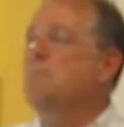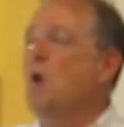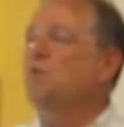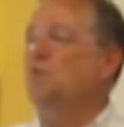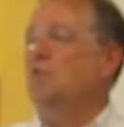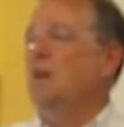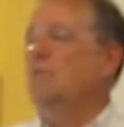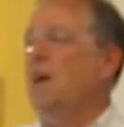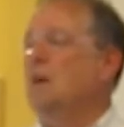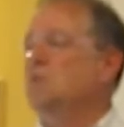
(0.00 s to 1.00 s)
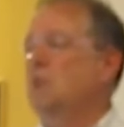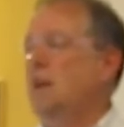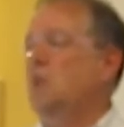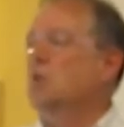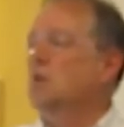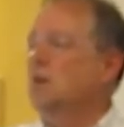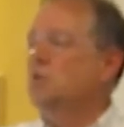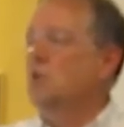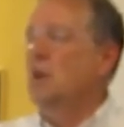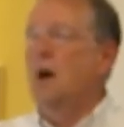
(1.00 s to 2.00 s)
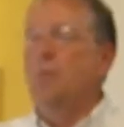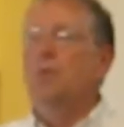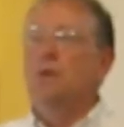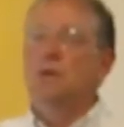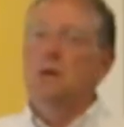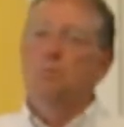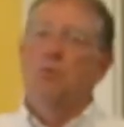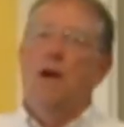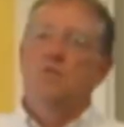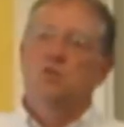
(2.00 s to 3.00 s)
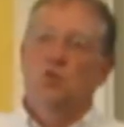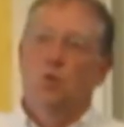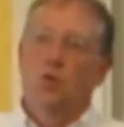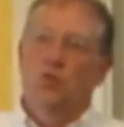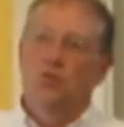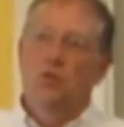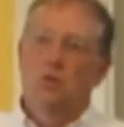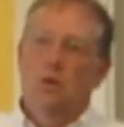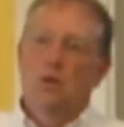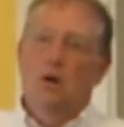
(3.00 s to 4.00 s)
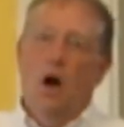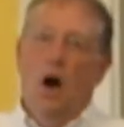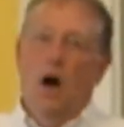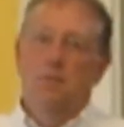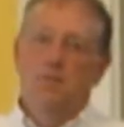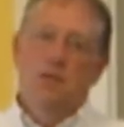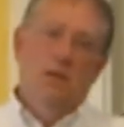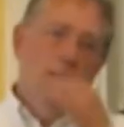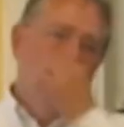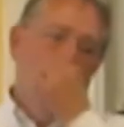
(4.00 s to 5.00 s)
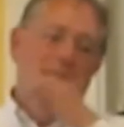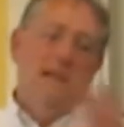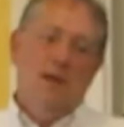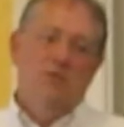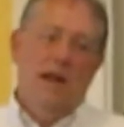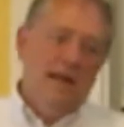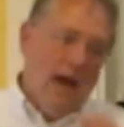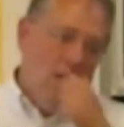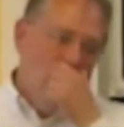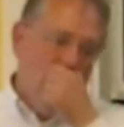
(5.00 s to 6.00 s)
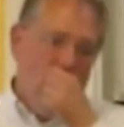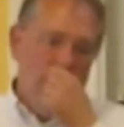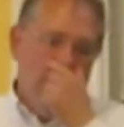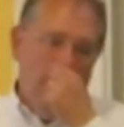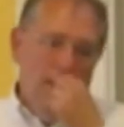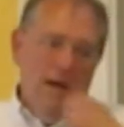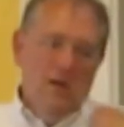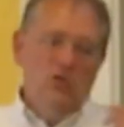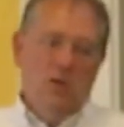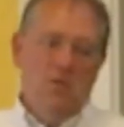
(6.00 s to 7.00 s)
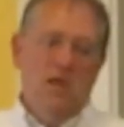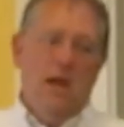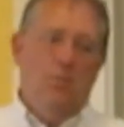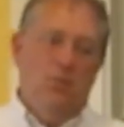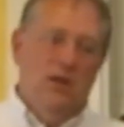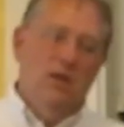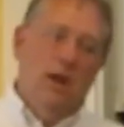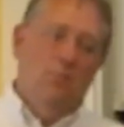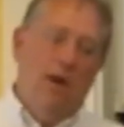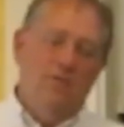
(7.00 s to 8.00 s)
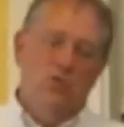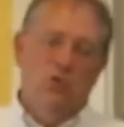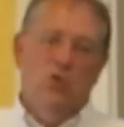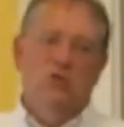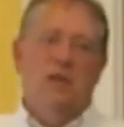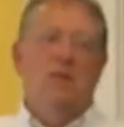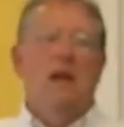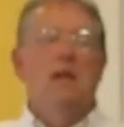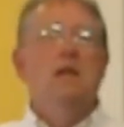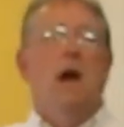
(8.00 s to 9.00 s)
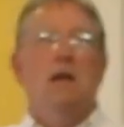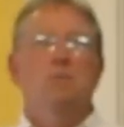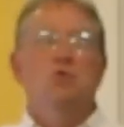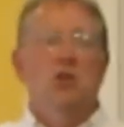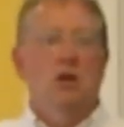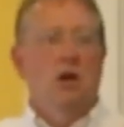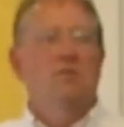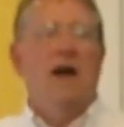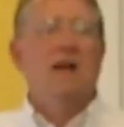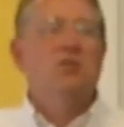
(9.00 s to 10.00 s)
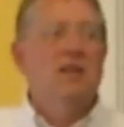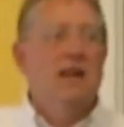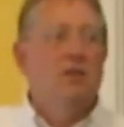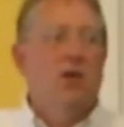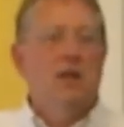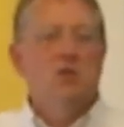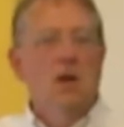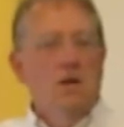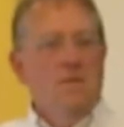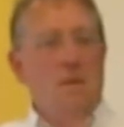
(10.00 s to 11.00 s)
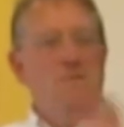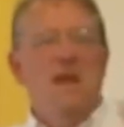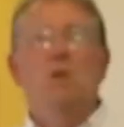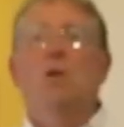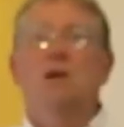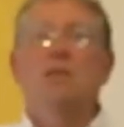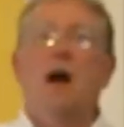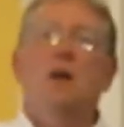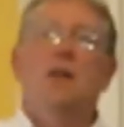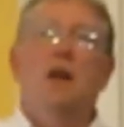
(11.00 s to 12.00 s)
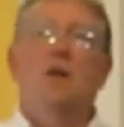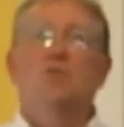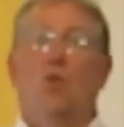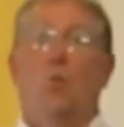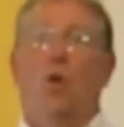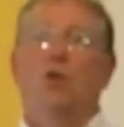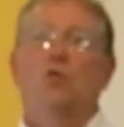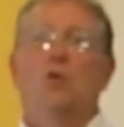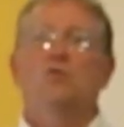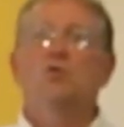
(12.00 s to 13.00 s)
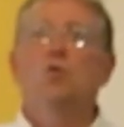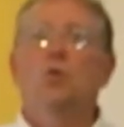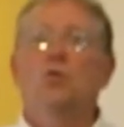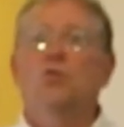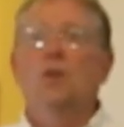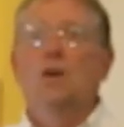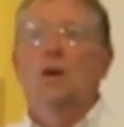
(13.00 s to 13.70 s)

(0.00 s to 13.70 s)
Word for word: and most of the unvaccinated are clustered in upper-income private schools. Um, the, the big data was out of California. Some of the upper-income private schools have eighty, ninety percent unvaccinated rates. The big one around here is the Waldorf schools.